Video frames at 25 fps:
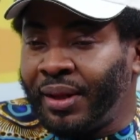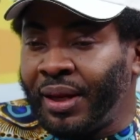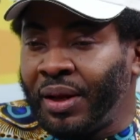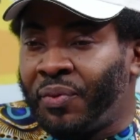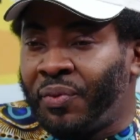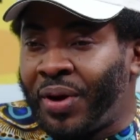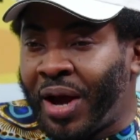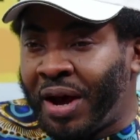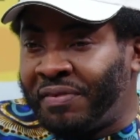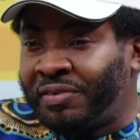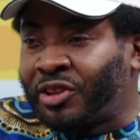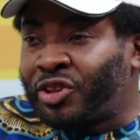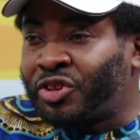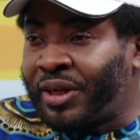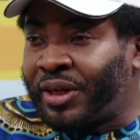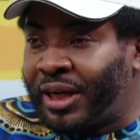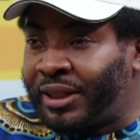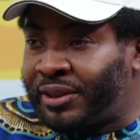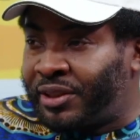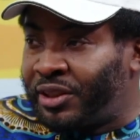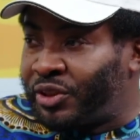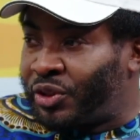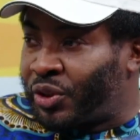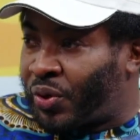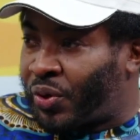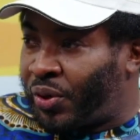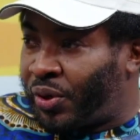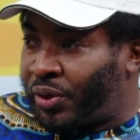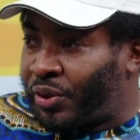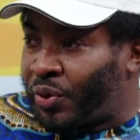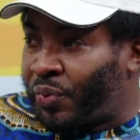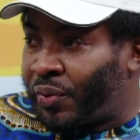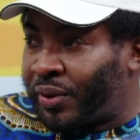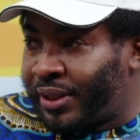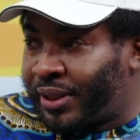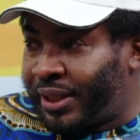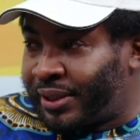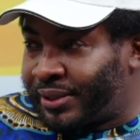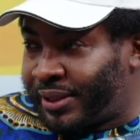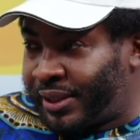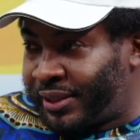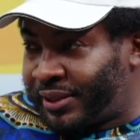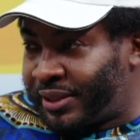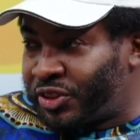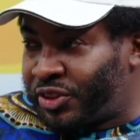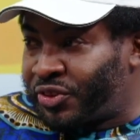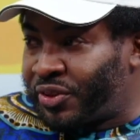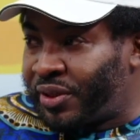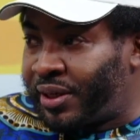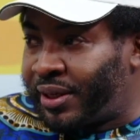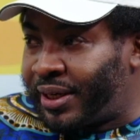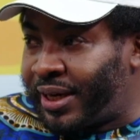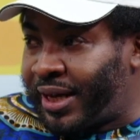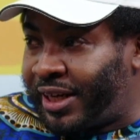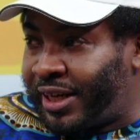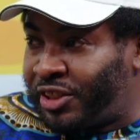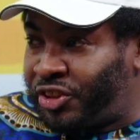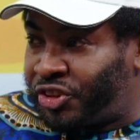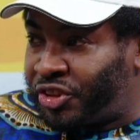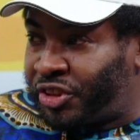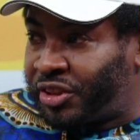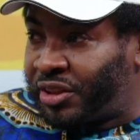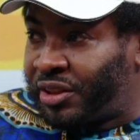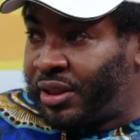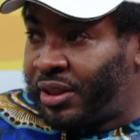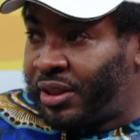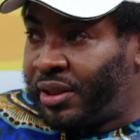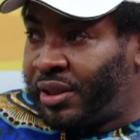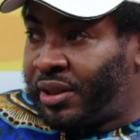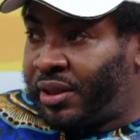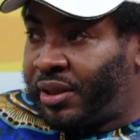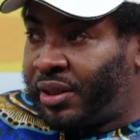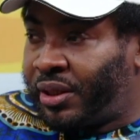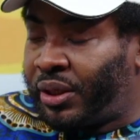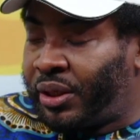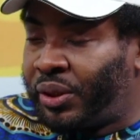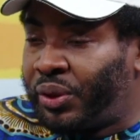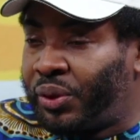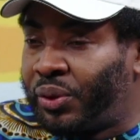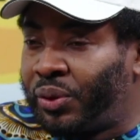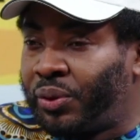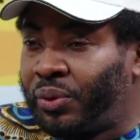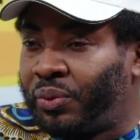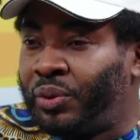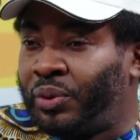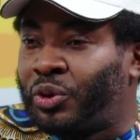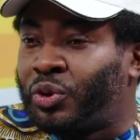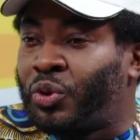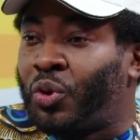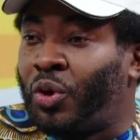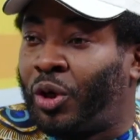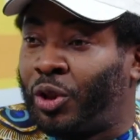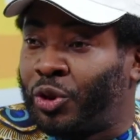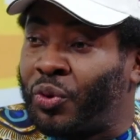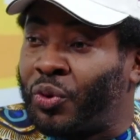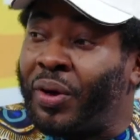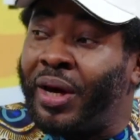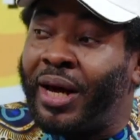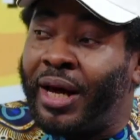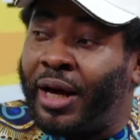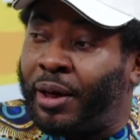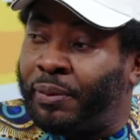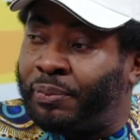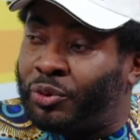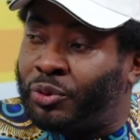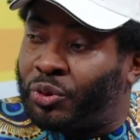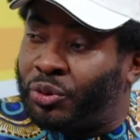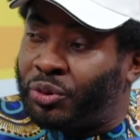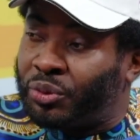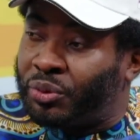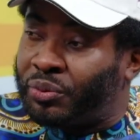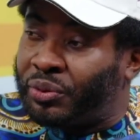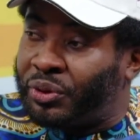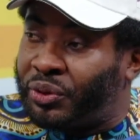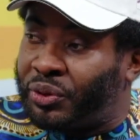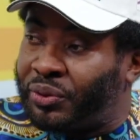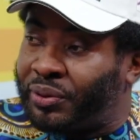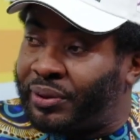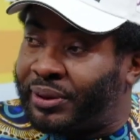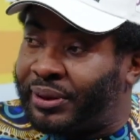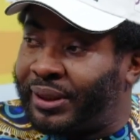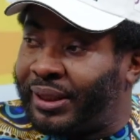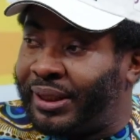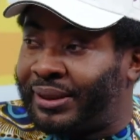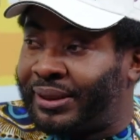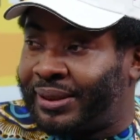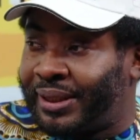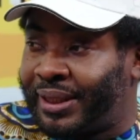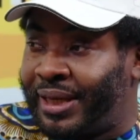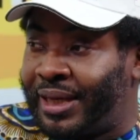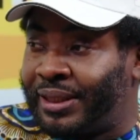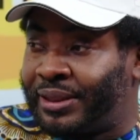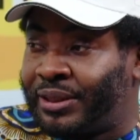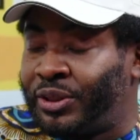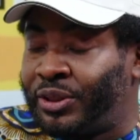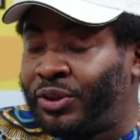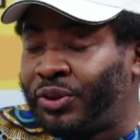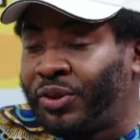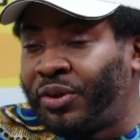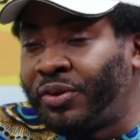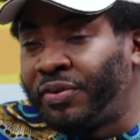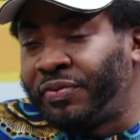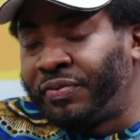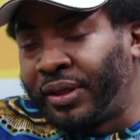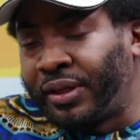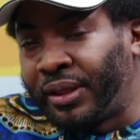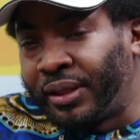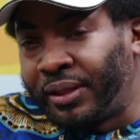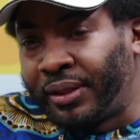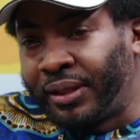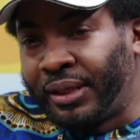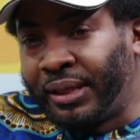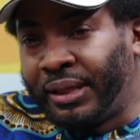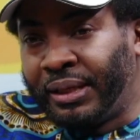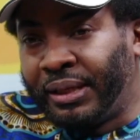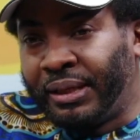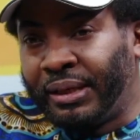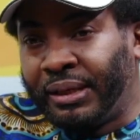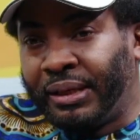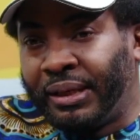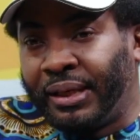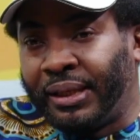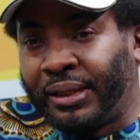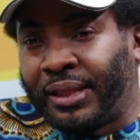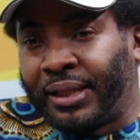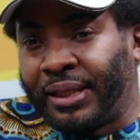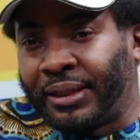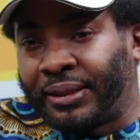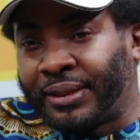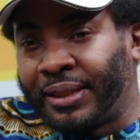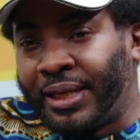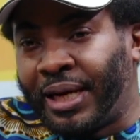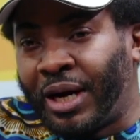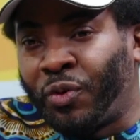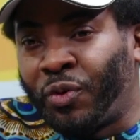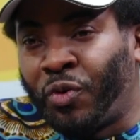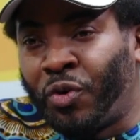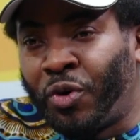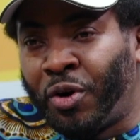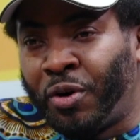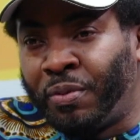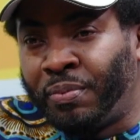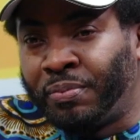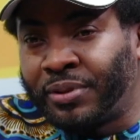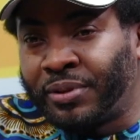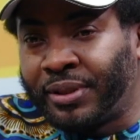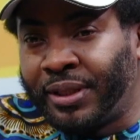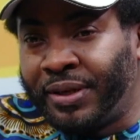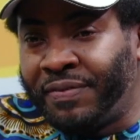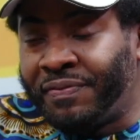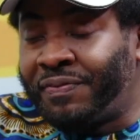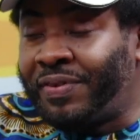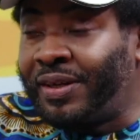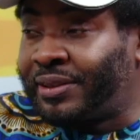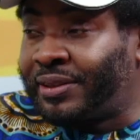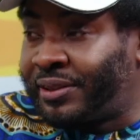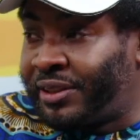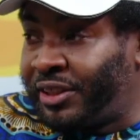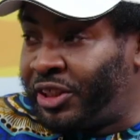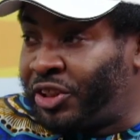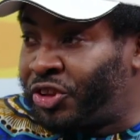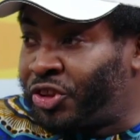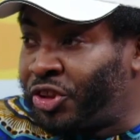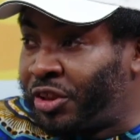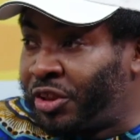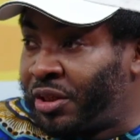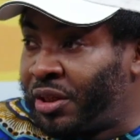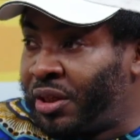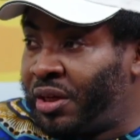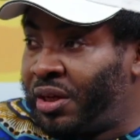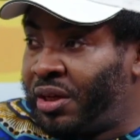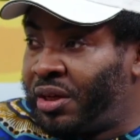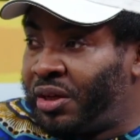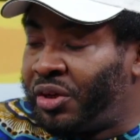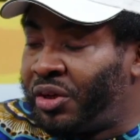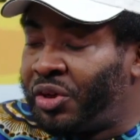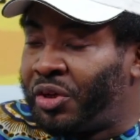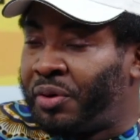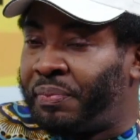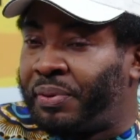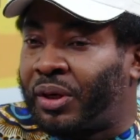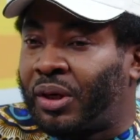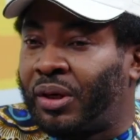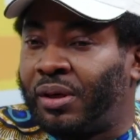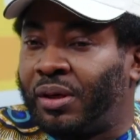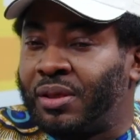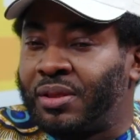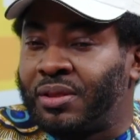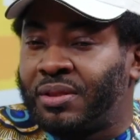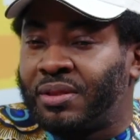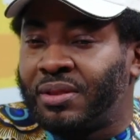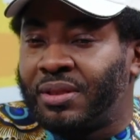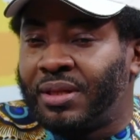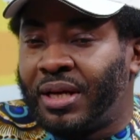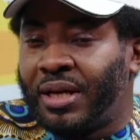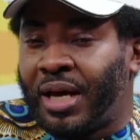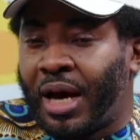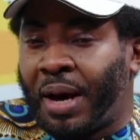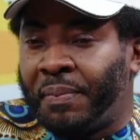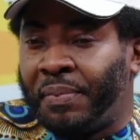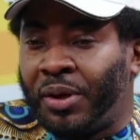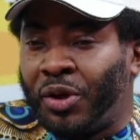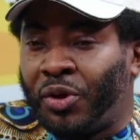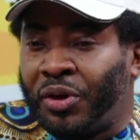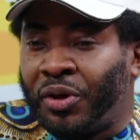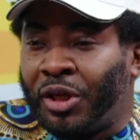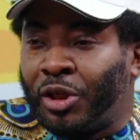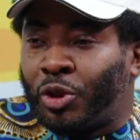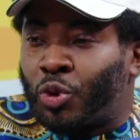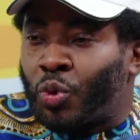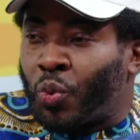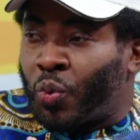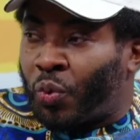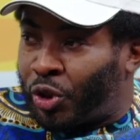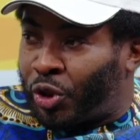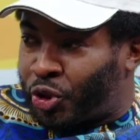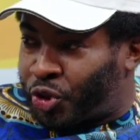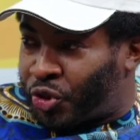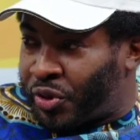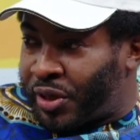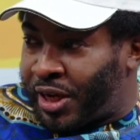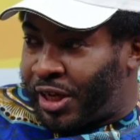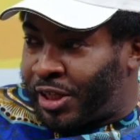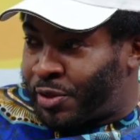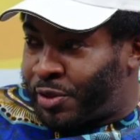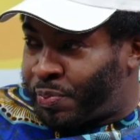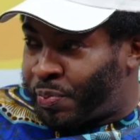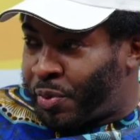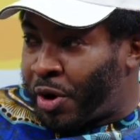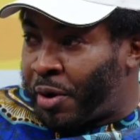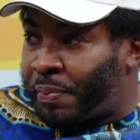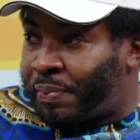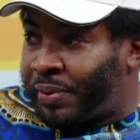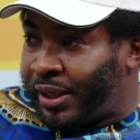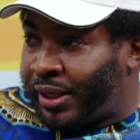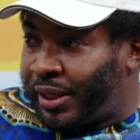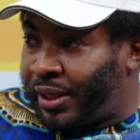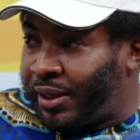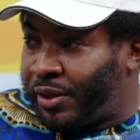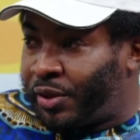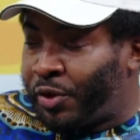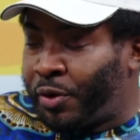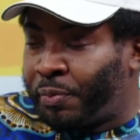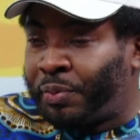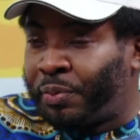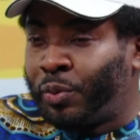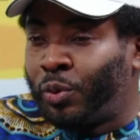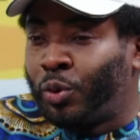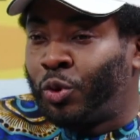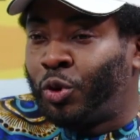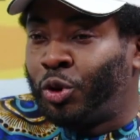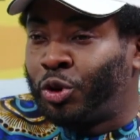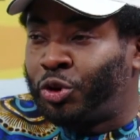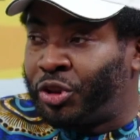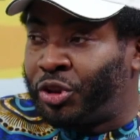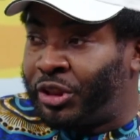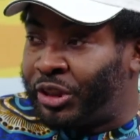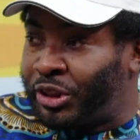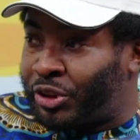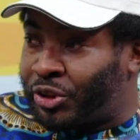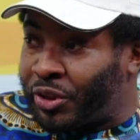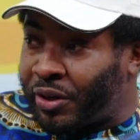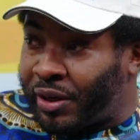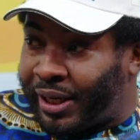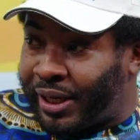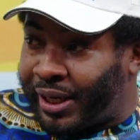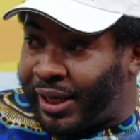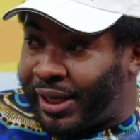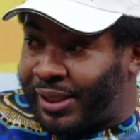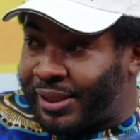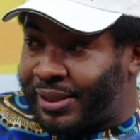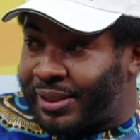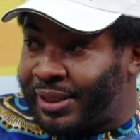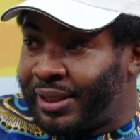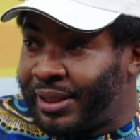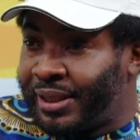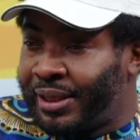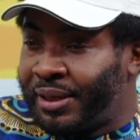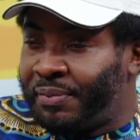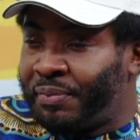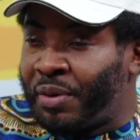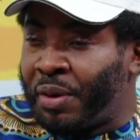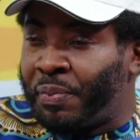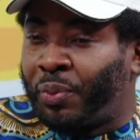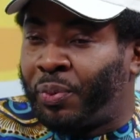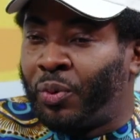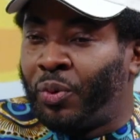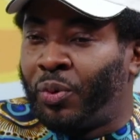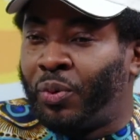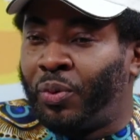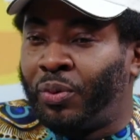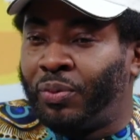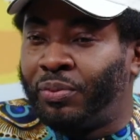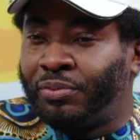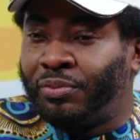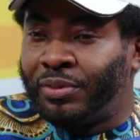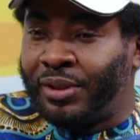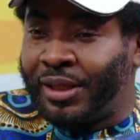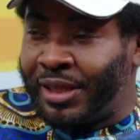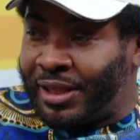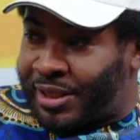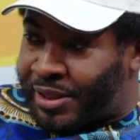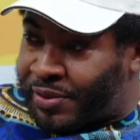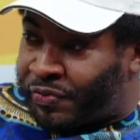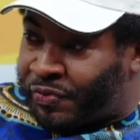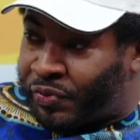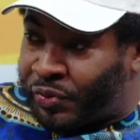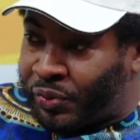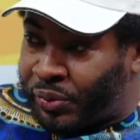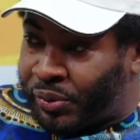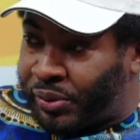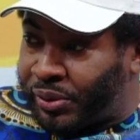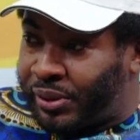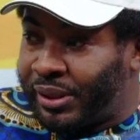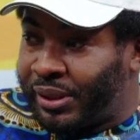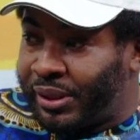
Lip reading: we have a strategy called the water sanitation and hygiene, which could also help to reduce the incidences of intestinal worms infestation, because, you need to wash your hands properly. People go to the toilet, people eat food,